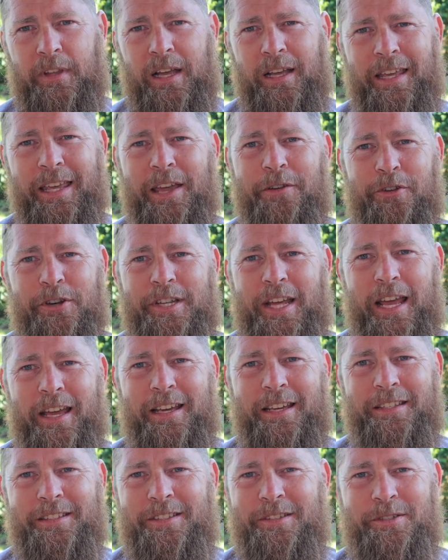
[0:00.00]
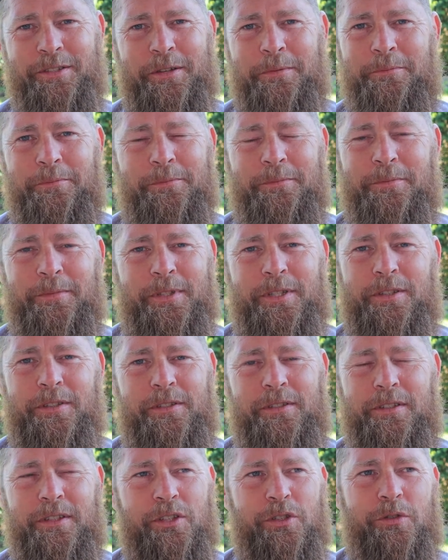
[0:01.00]
uh, give or take, because there's some
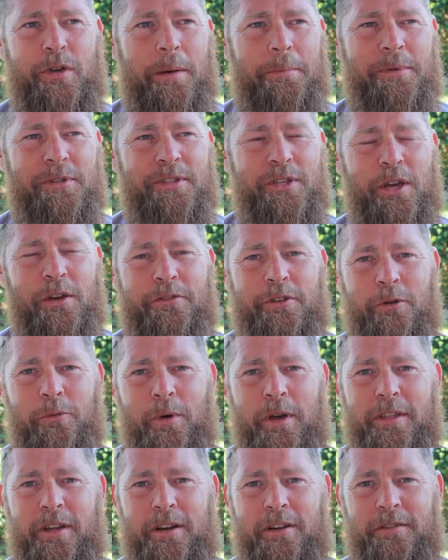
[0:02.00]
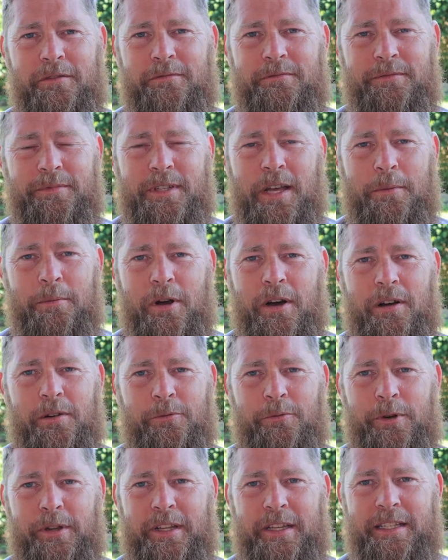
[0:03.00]
discrepancy over whether some are
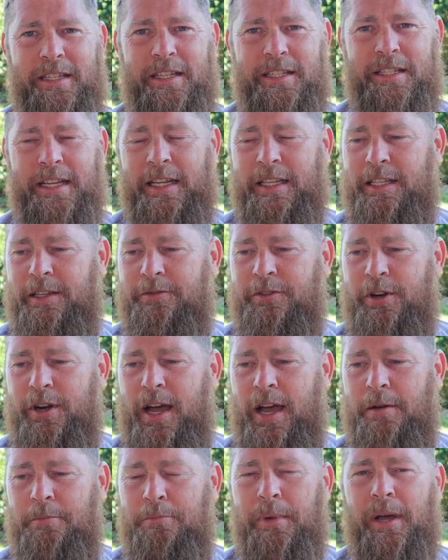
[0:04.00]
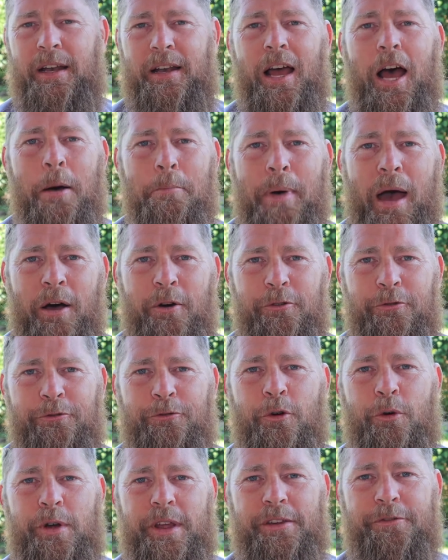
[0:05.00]
really distinctive or not, but about
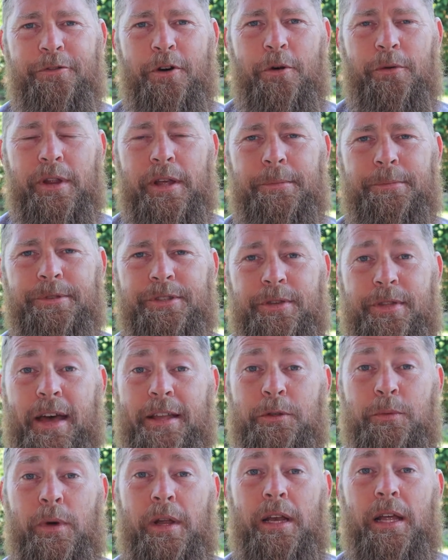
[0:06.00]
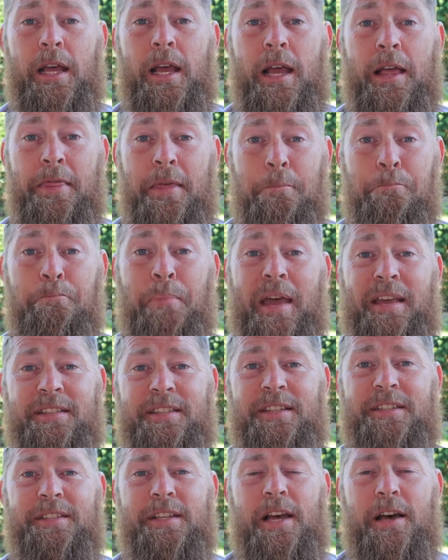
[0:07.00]
40 phonemes. So that's what the
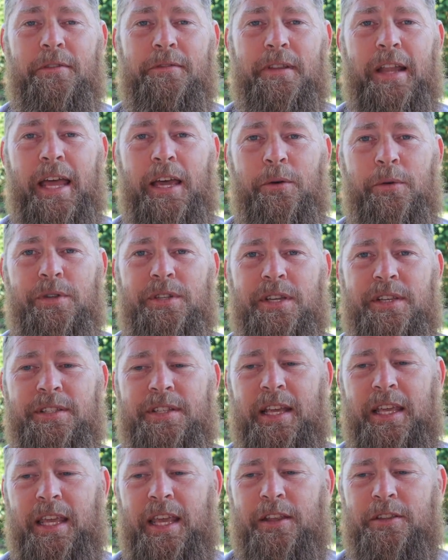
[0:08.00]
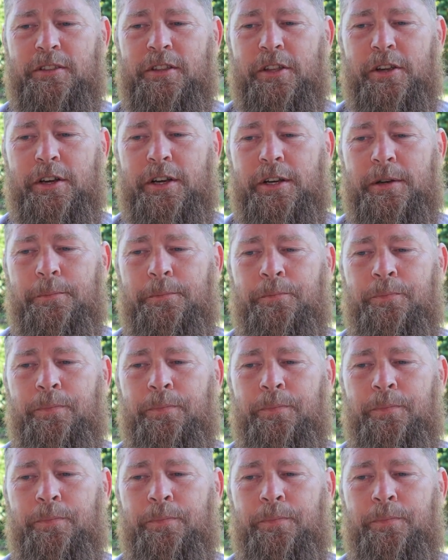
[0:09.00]
basis of language is that kids learn